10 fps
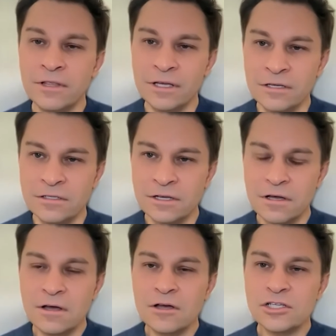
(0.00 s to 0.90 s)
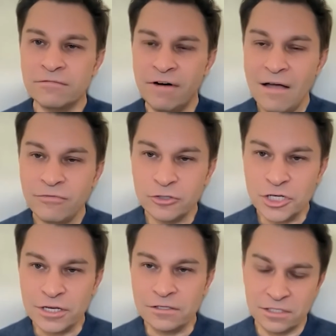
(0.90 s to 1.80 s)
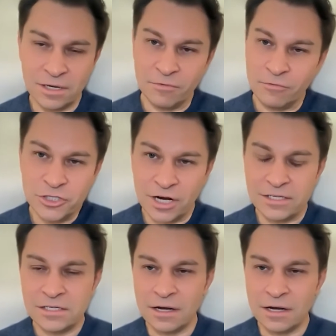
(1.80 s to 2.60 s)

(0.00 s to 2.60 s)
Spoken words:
on these survival genes, some of which I